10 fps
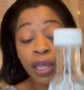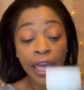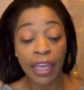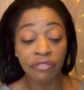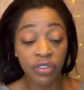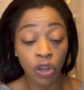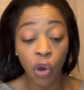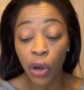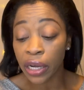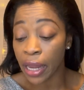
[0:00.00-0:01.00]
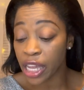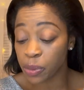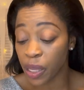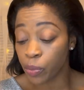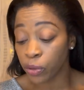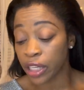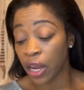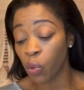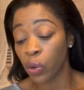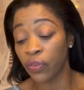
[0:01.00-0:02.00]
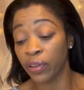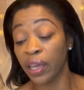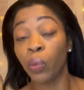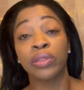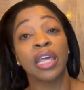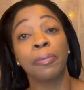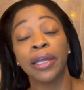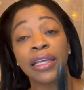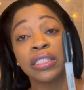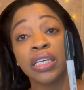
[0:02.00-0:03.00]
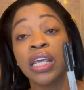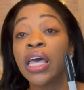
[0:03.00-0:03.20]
And for the organized people that don't want to forget what they planted,